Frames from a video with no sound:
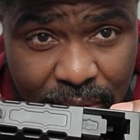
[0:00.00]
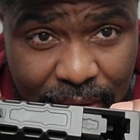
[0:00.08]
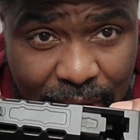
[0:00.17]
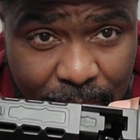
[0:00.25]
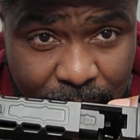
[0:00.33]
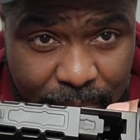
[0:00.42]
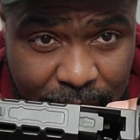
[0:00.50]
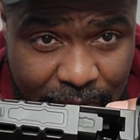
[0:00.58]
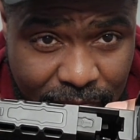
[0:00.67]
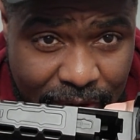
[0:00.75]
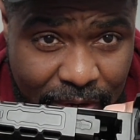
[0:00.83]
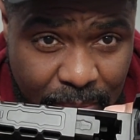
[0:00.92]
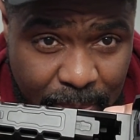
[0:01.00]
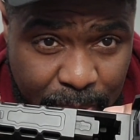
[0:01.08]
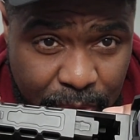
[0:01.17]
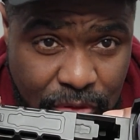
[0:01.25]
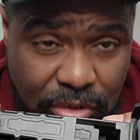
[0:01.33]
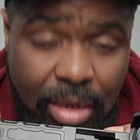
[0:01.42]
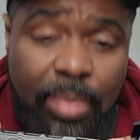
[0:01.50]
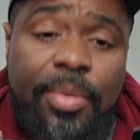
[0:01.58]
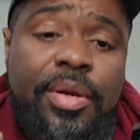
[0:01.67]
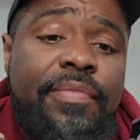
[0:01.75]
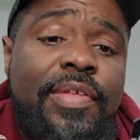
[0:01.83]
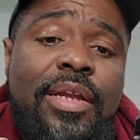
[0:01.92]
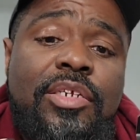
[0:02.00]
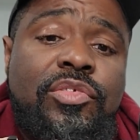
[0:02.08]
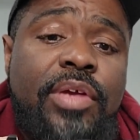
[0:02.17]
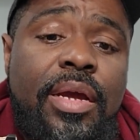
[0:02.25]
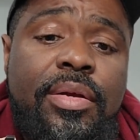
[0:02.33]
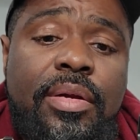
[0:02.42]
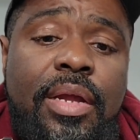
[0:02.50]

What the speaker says: that round to be pushed up underneath that extractor.